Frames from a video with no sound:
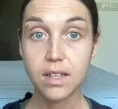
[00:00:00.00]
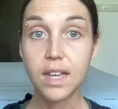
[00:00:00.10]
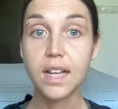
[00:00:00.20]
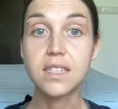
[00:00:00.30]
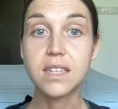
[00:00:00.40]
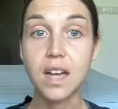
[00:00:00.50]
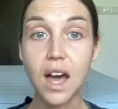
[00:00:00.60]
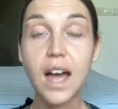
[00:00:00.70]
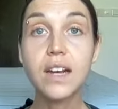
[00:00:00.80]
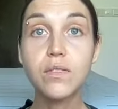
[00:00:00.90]
It's the
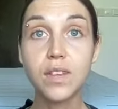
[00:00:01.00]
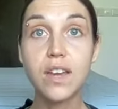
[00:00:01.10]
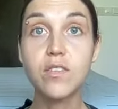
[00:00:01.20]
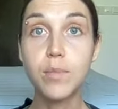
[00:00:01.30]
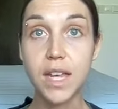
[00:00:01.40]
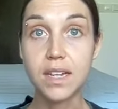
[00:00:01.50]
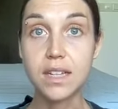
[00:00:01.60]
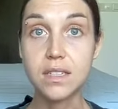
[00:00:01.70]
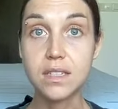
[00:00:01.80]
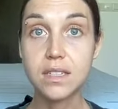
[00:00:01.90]
kind of life
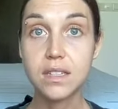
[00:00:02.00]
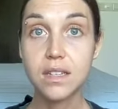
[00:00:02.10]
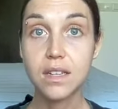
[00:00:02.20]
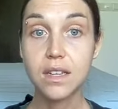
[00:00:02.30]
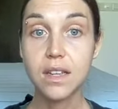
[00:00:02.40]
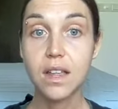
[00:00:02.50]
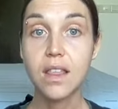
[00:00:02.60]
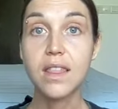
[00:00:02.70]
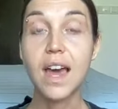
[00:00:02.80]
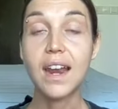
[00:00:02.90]
maintenance
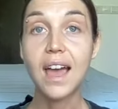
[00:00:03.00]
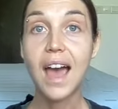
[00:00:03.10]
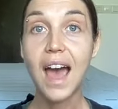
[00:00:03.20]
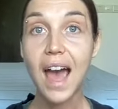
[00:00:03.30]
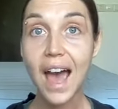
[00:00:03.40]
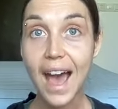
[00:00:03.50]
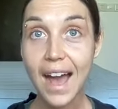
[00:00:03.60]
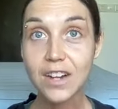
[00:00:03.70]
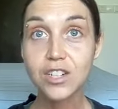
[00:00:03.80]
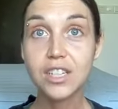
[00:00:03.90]
that
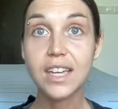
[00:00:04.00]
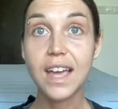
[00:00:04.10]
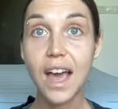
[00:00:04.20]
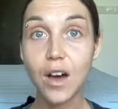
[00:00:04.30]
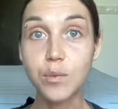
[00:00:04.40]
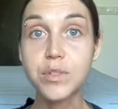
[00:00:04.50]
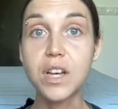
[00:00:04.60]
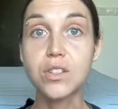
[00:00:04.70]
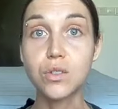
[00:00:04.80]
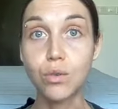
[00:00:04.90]
actually helps
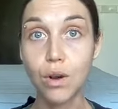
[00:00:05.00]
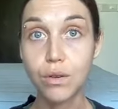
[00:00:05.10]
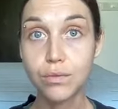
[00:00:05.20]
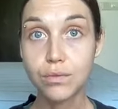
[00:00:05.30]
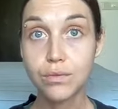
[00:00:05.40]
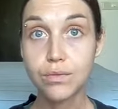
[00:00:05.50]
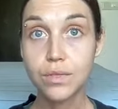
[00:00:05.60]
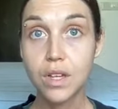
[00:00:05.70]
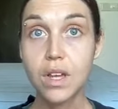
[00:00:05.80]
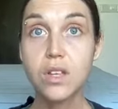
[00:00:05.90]
us grow.
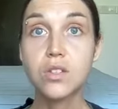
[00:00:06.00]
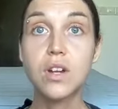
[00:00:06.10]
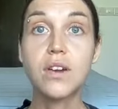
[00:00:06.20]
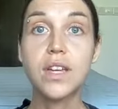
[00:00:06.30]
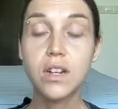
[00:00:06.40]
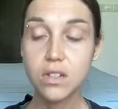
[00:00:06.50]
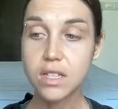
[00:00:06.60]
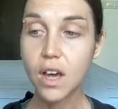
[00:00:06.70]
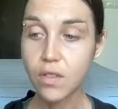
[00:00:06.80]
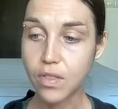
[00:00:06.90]
So now here's
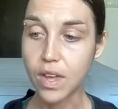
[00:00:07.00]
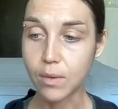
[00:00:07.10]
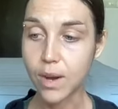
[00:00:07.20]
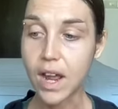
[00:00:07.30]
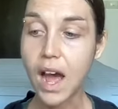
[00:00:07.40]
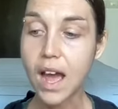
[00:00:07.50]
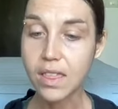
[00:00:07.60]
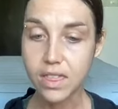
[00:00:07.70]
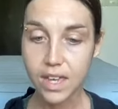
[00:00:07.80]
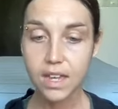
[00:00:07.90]
the other thing, right? I
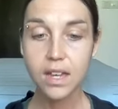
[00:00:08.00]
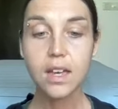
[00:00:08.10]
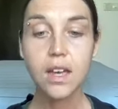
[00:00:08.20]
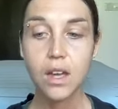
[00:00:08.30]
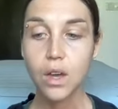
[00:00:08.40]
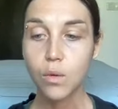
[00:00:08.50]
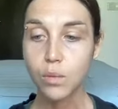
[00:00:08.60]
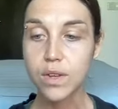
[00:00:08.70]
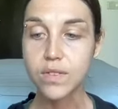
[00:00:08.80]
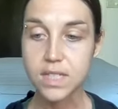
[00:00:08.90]
think
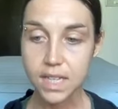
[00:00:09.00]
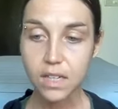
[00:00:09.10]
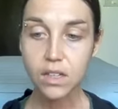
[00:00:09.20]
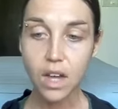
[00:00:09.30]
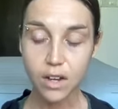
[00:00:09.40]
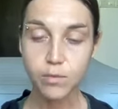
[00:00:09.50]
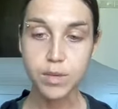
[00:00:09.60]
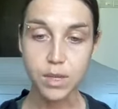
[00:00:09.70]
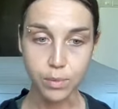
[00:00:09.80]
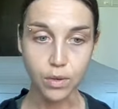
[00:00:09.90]
we've seen a lot of
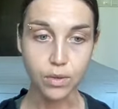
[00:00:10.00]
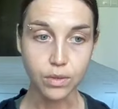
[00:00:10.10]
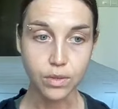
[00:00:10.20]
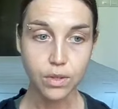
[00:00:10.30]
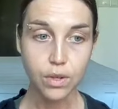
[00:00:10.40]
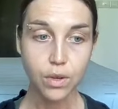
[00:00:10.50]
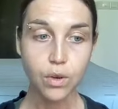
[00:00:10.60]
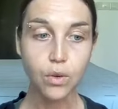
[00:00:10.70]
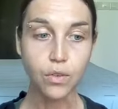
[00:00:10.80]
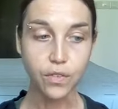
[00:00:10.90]
people
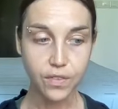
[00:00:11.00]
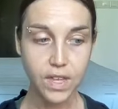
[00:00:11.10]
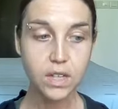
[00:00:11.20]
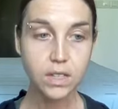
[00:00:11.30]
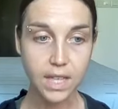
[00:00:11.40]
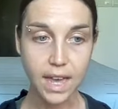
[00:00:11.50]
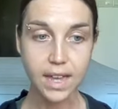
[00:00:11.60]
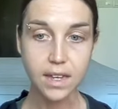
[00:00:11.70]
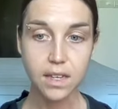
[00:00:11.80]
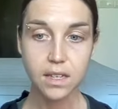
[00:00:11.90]
who feel like